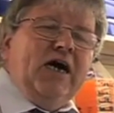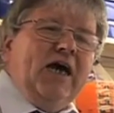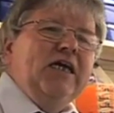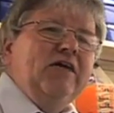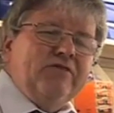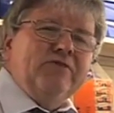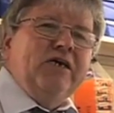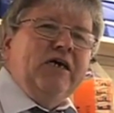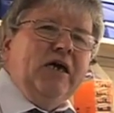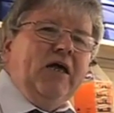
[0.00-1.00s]
and he
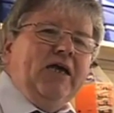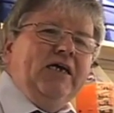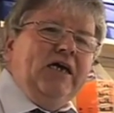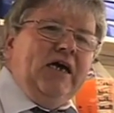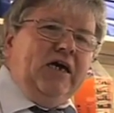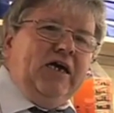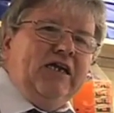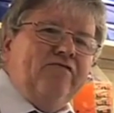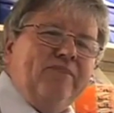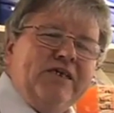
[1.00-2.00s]
had
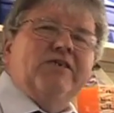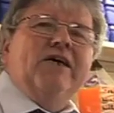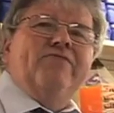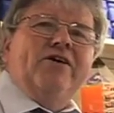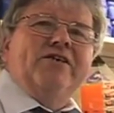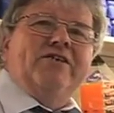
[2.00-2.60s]
never met his grandfather. His